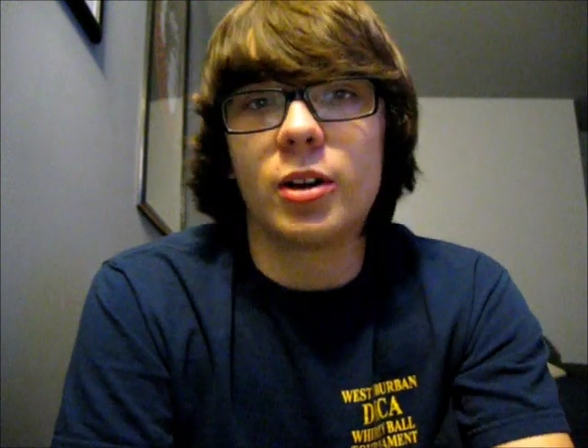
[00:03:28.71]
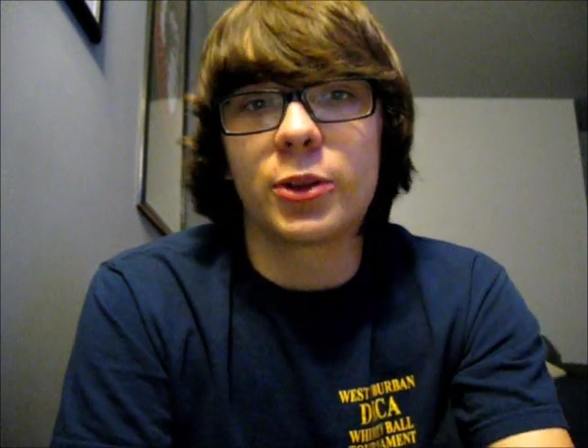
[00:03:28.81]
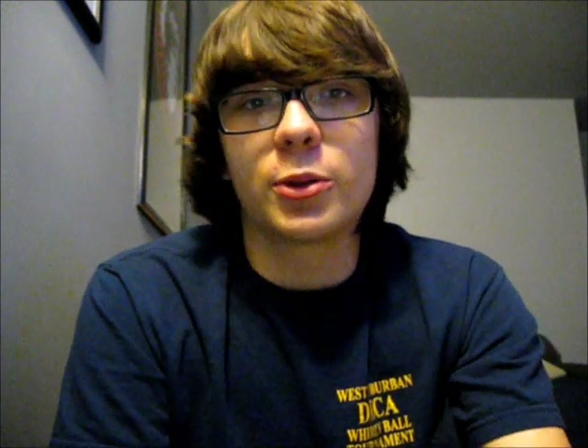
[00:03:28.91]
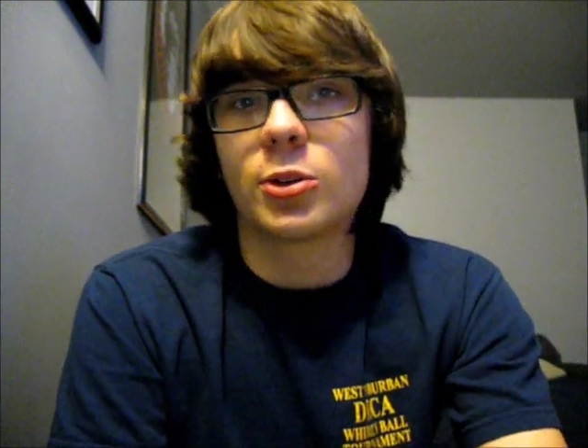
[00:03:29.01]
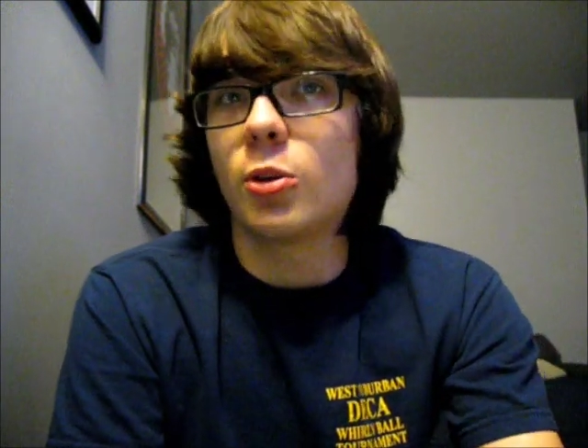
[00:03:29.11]

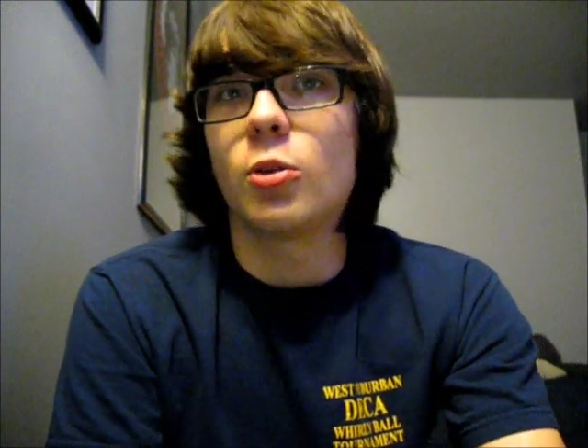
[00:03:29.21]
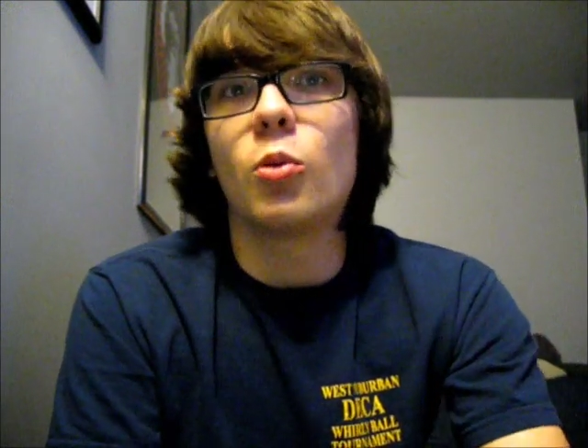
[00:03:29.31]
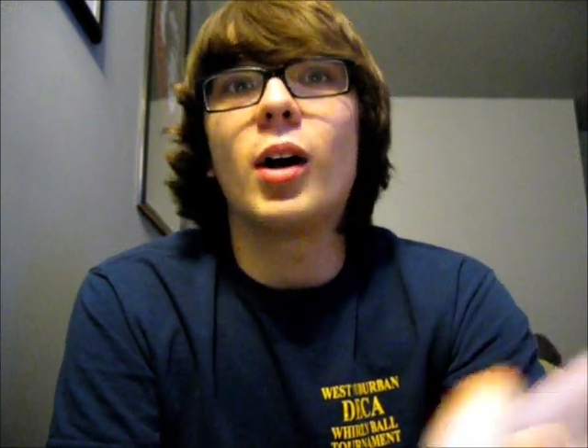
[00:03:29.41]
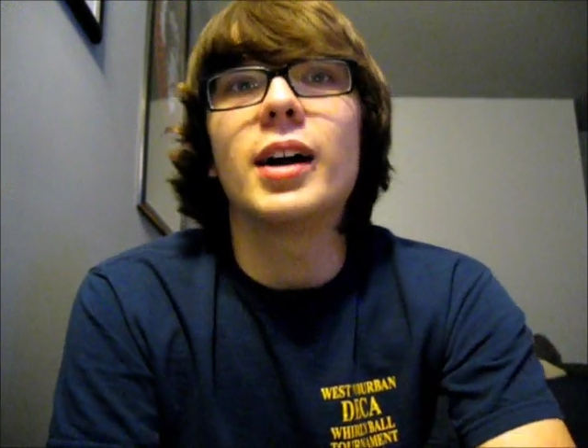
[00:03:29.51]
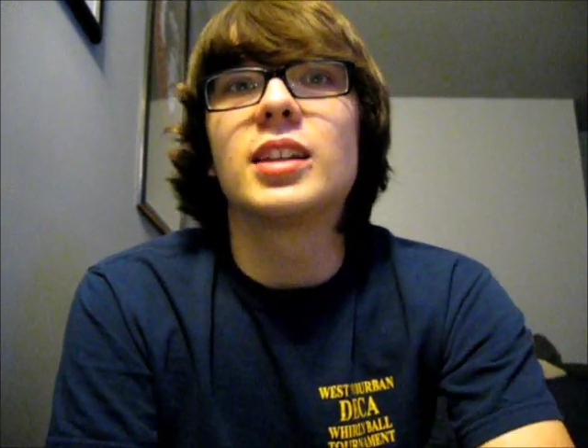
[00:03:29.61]
gone through this
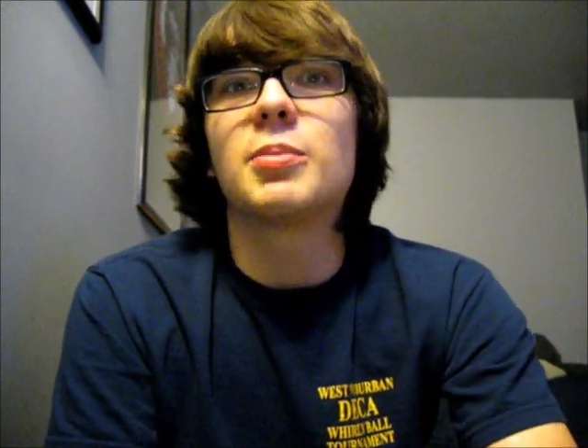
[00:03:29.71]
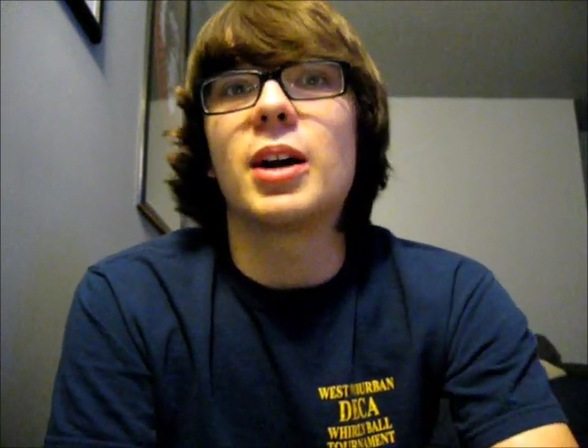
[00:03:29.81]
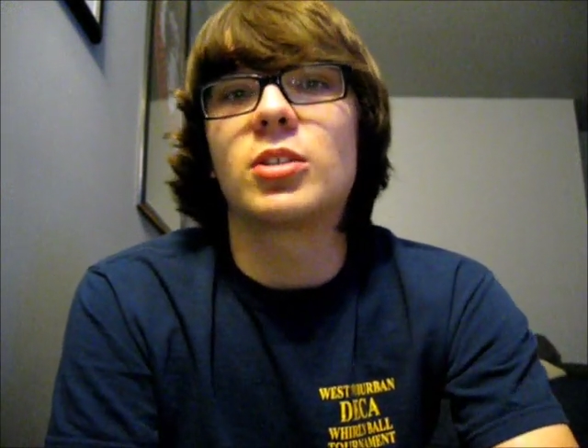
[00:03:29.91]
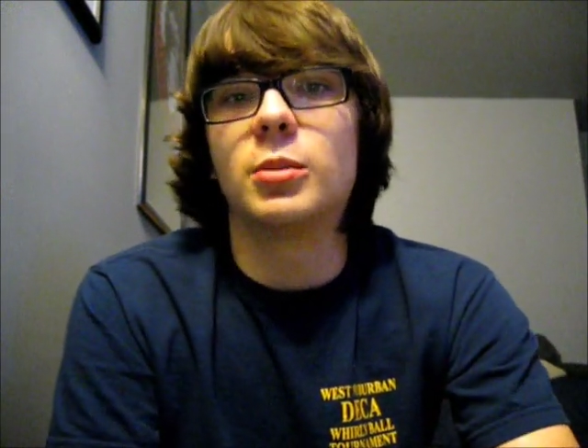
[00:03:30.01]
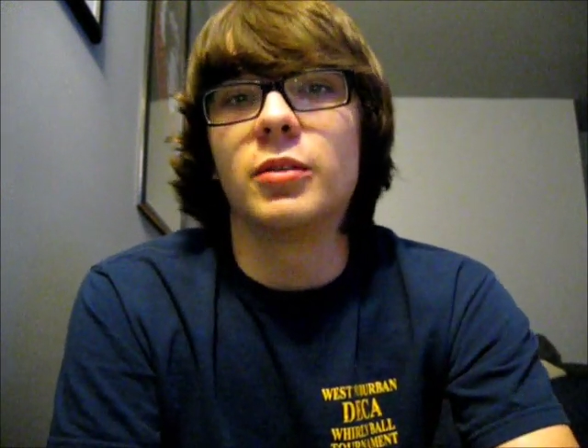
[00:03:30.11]
whole wide
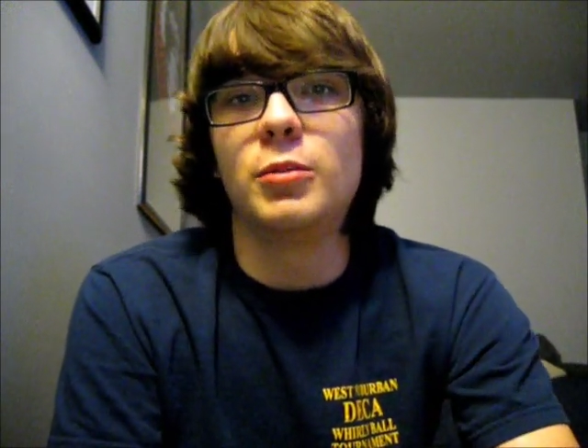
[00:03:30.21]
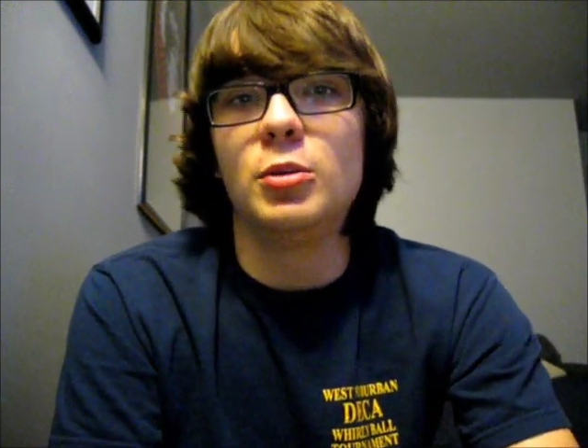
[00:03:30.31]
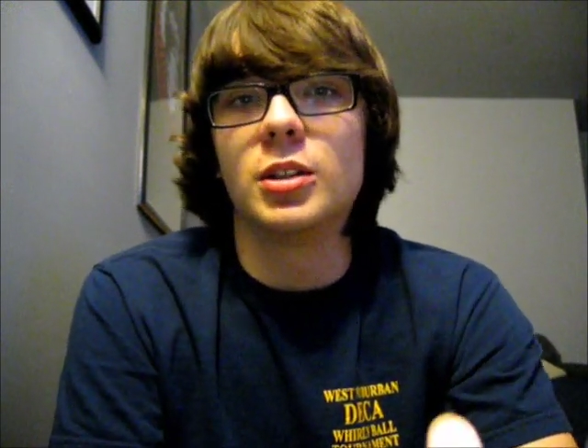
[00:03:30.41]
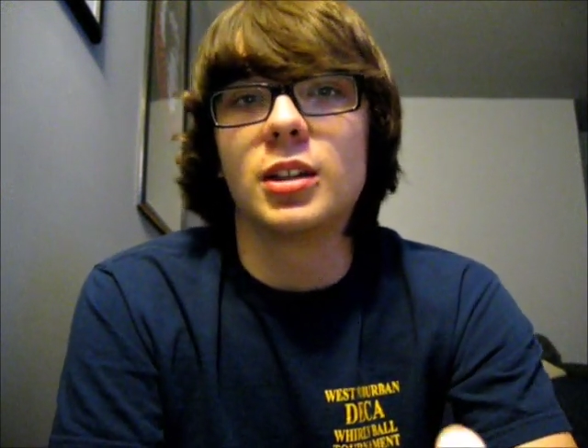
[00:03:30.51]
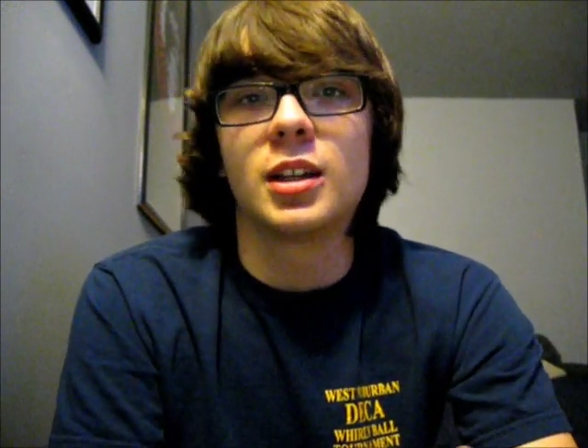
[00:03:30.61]
spectrum of
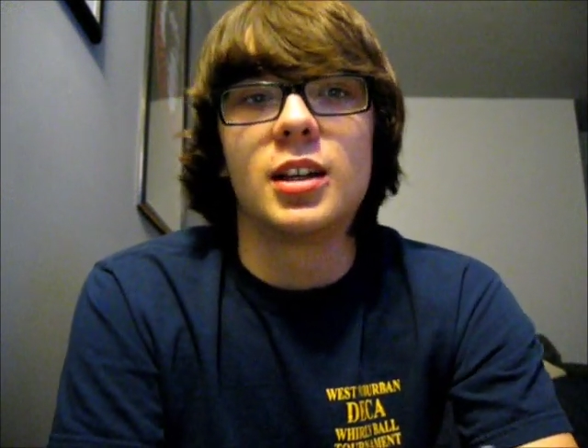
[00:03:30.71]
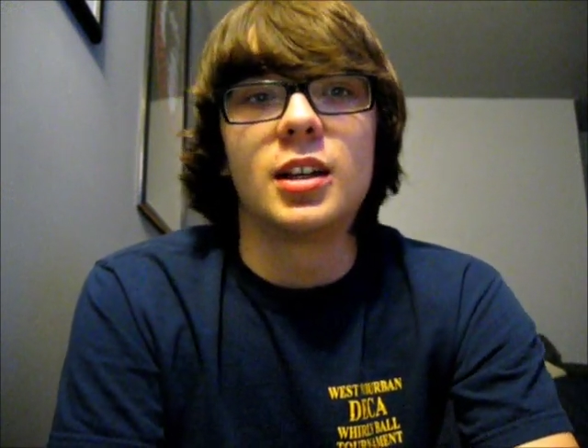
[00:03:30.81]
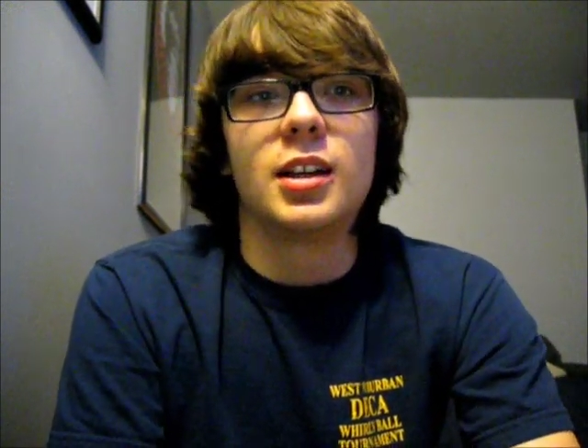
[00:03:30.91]
music